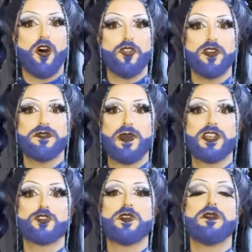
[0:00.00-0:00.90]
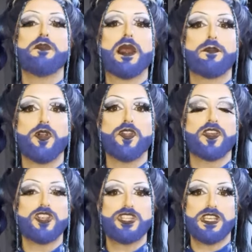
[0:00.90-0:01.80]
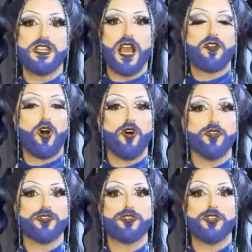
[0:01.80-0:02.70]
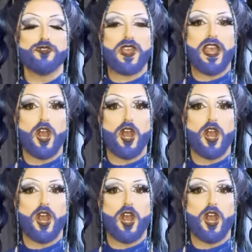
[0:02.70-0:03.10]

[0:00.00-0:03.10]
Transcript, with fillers: Although a Spanish queen by birth, she calls the U K